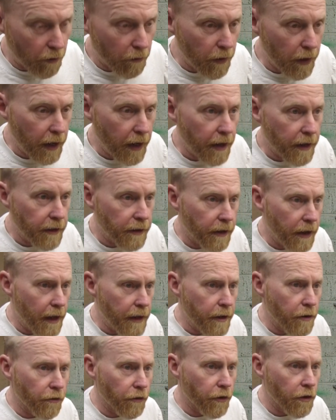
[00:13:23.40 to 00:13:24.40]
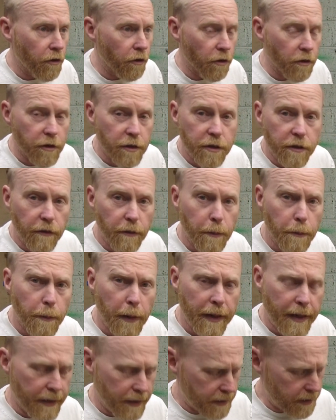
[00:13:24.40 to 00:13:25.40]
really any other colours to
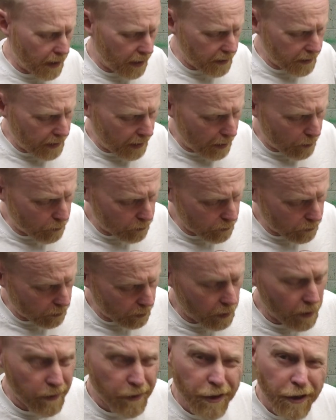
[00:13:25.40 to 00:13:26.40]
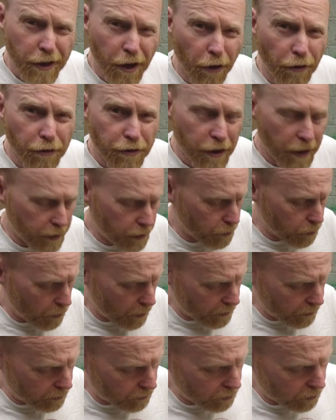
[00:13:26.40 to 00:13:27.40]
make it stand out, to contrast
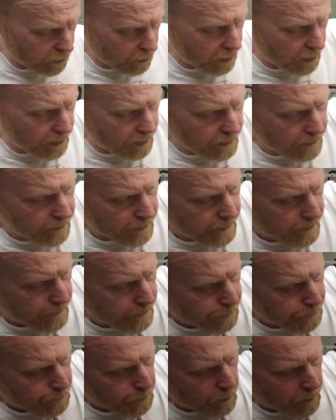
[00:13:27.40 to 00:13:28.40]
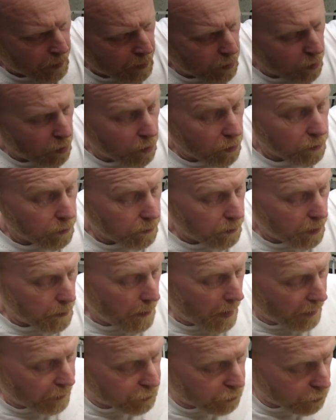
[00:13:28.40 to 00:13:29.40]
with, sort of thing, or
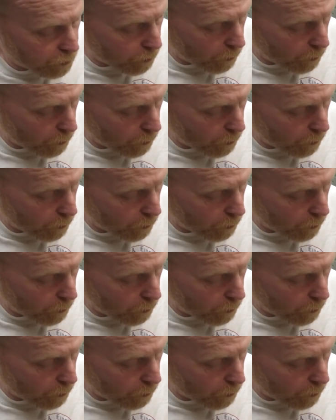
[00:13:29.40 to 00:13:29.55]
match up